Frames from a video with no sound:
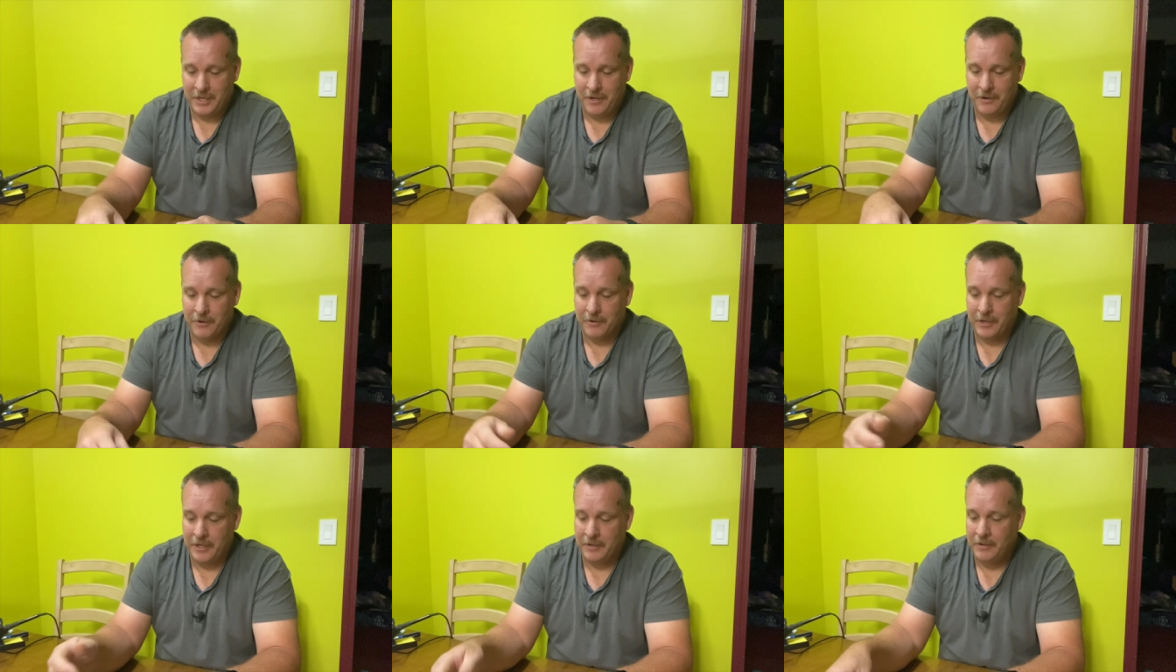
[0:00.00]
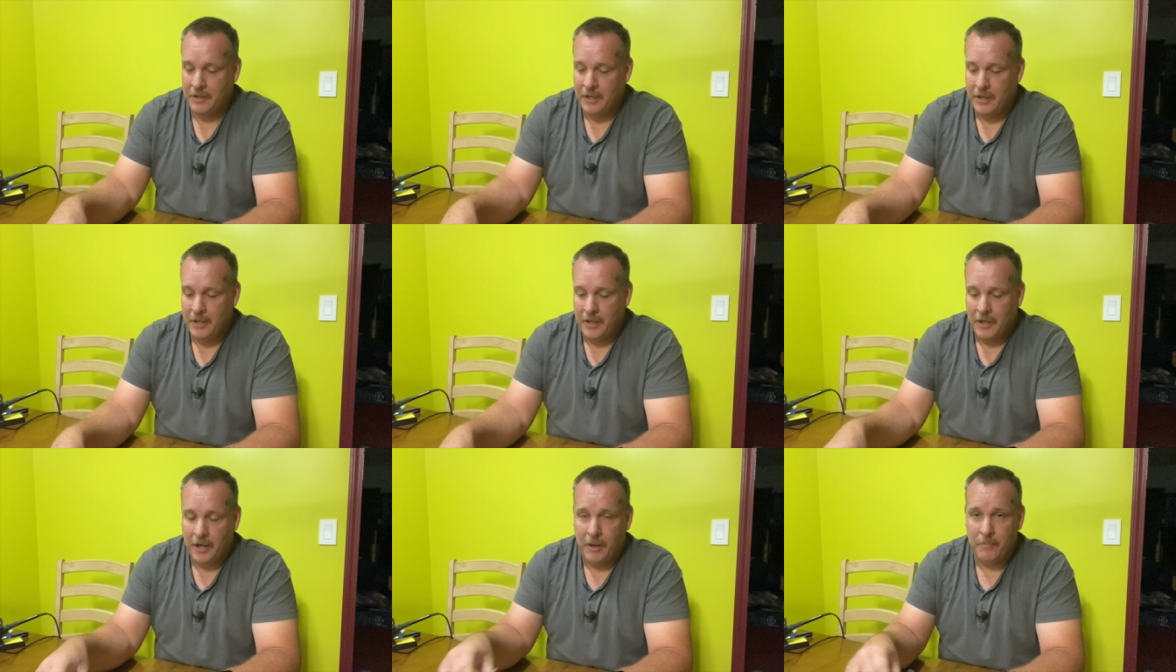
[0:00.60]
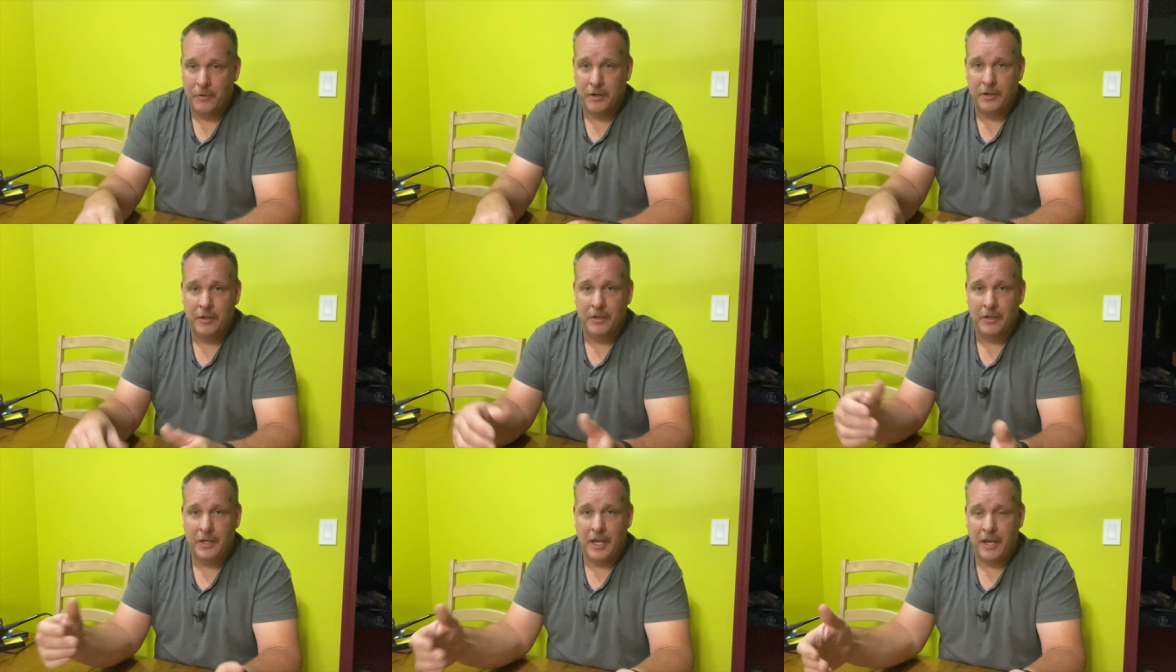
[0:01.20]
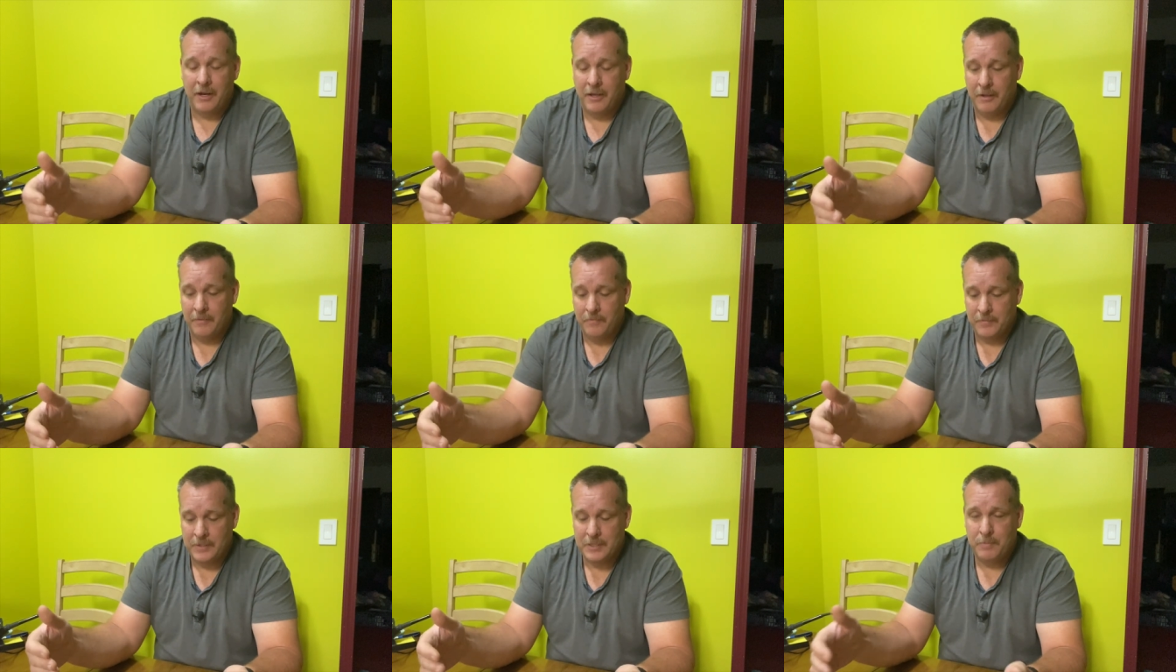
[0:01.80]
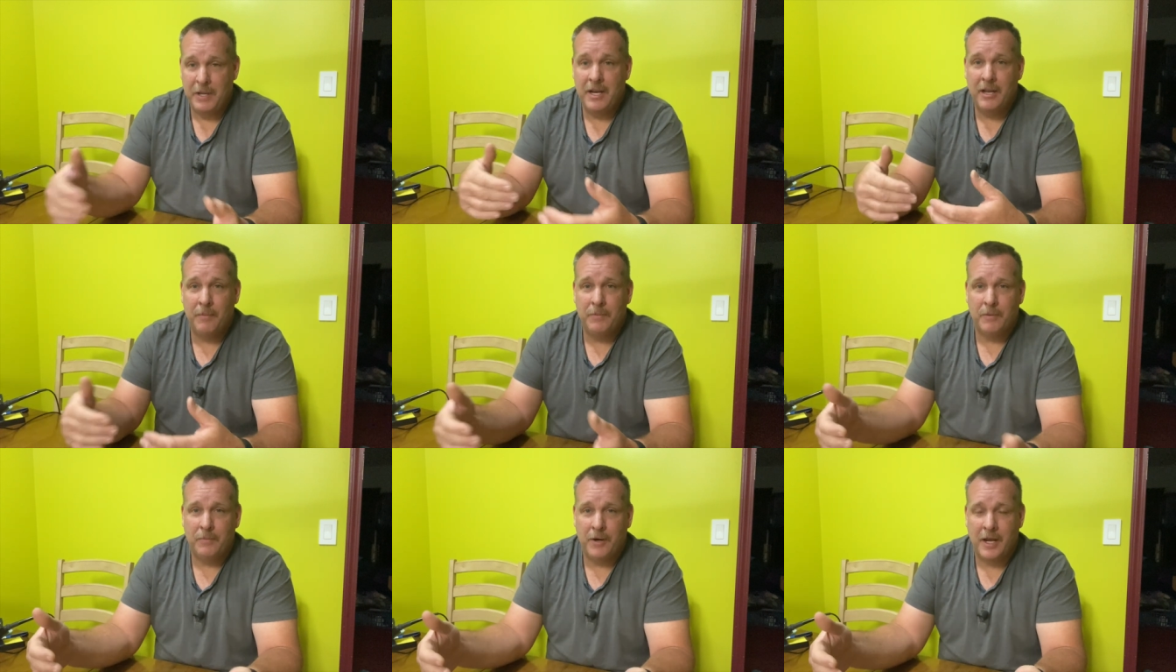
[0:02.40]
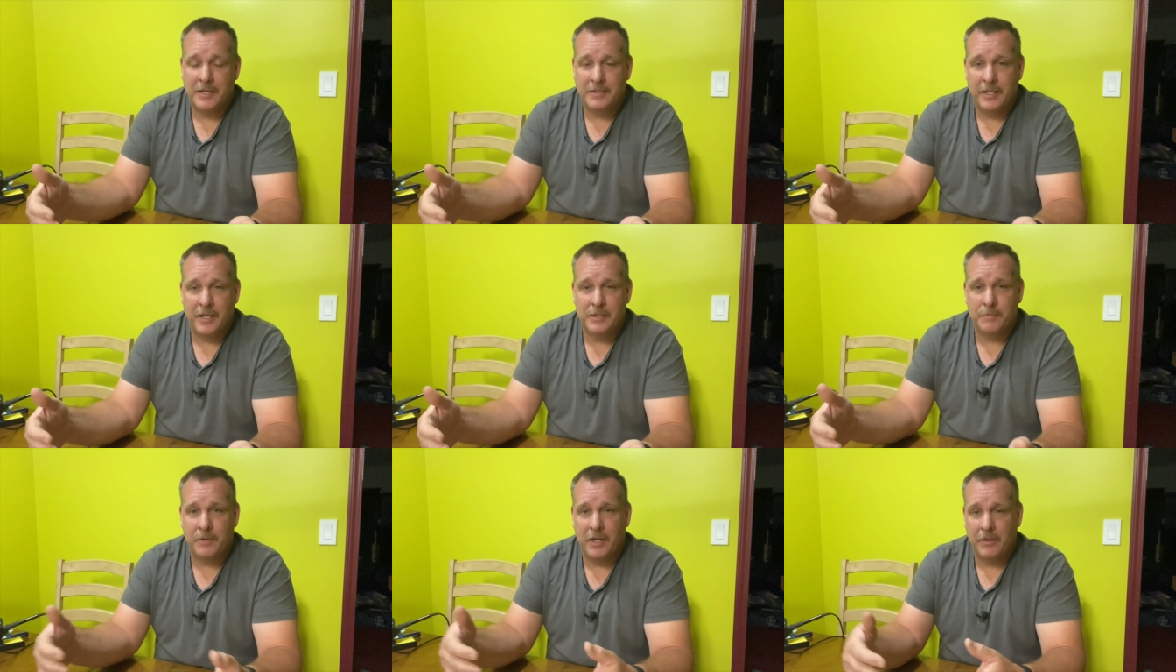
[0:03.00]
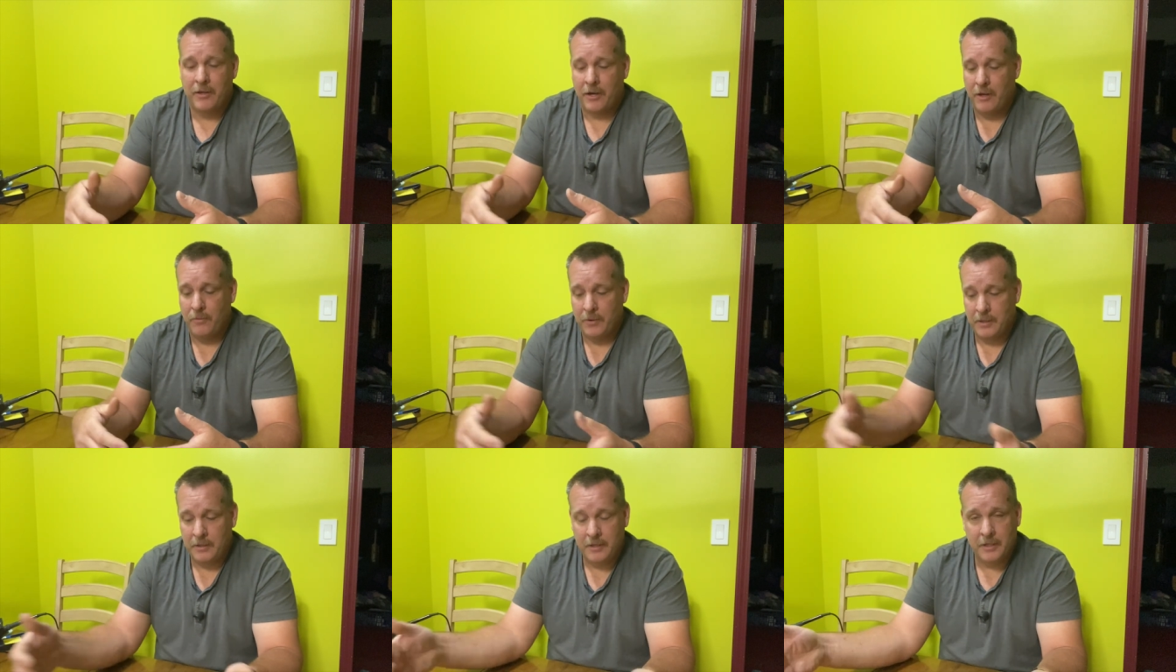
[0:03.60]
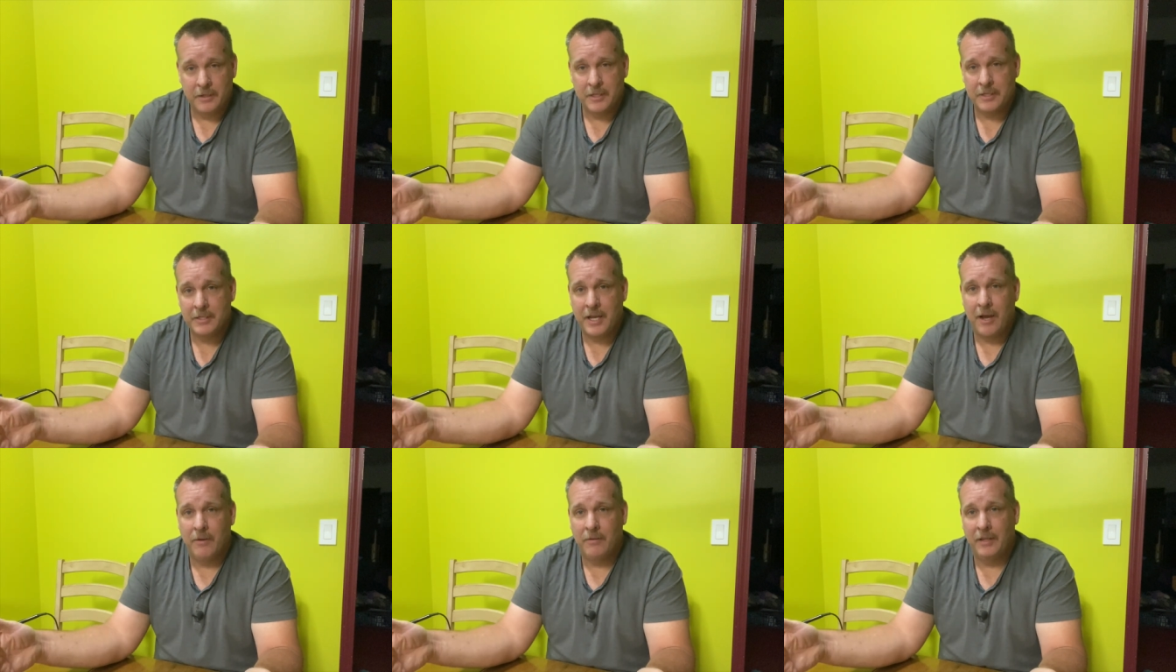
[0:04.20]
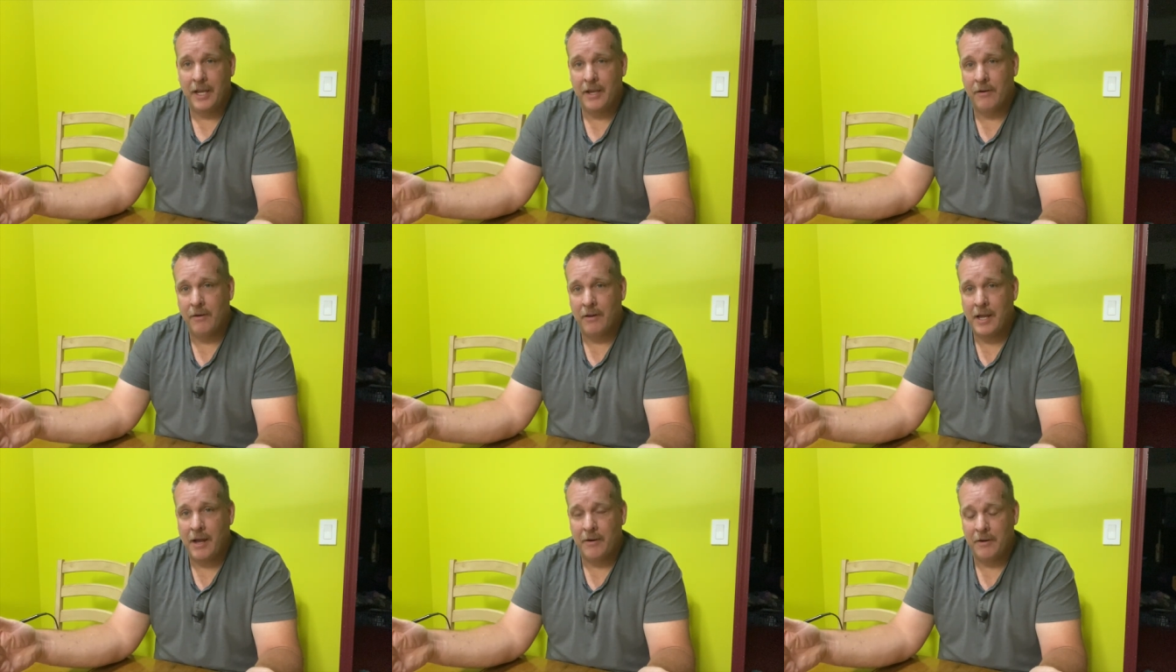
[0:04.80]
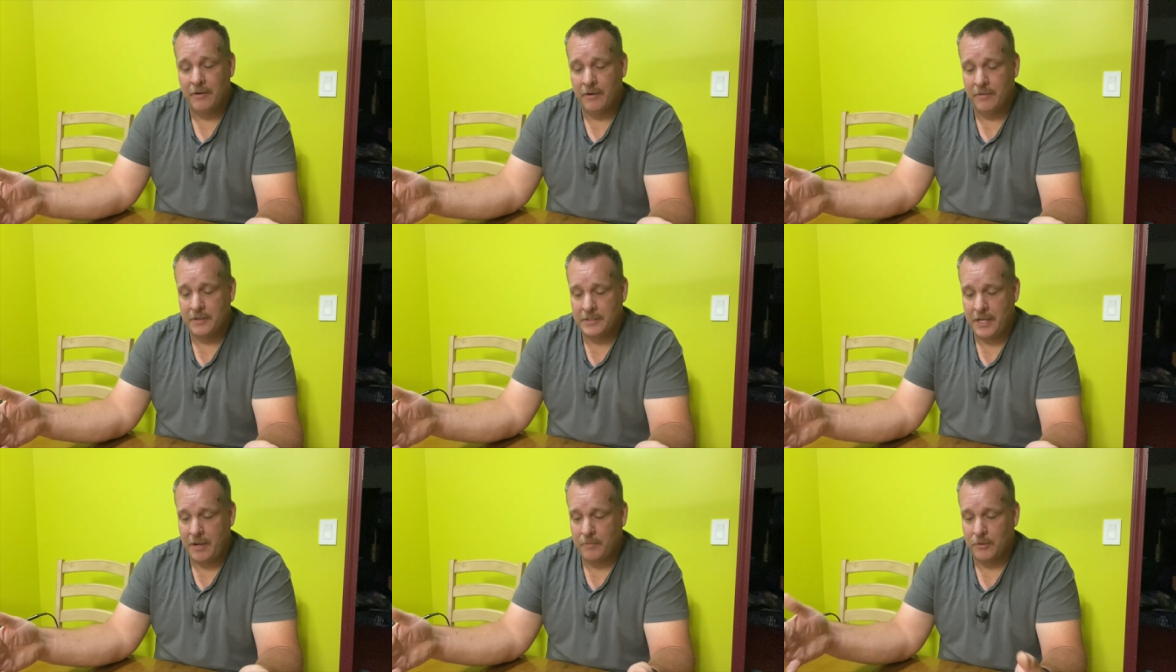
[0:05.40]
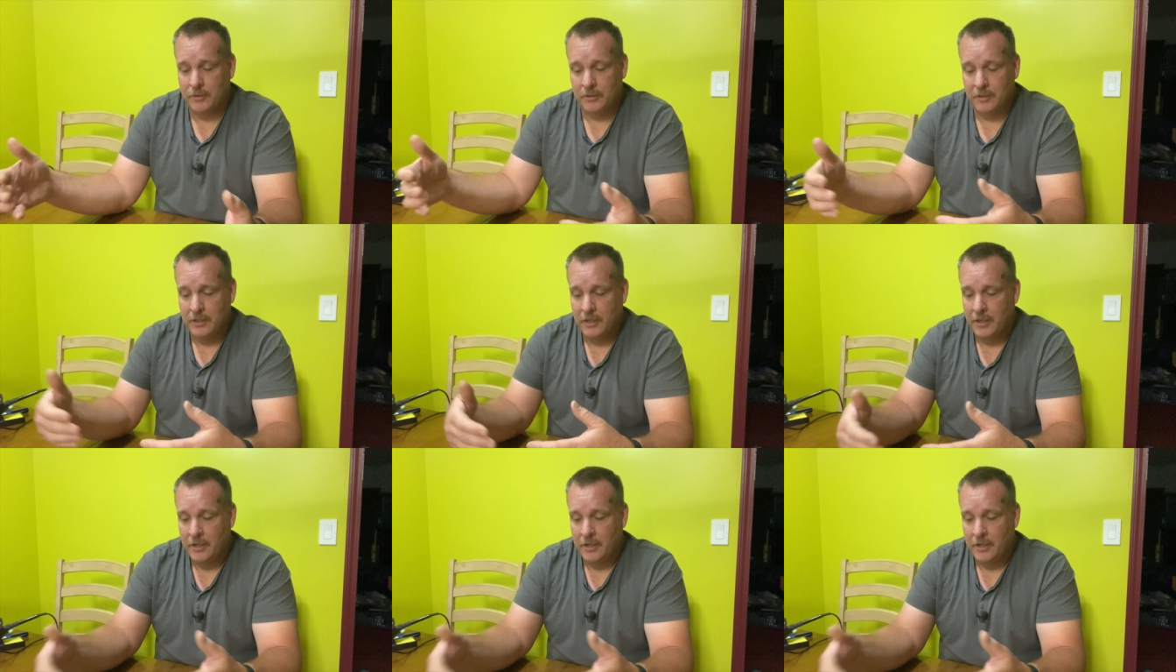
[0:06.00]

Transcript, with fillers: here and. I'm going to kind of speed up the process, but I thought I would get this out, lay it all out here on the table,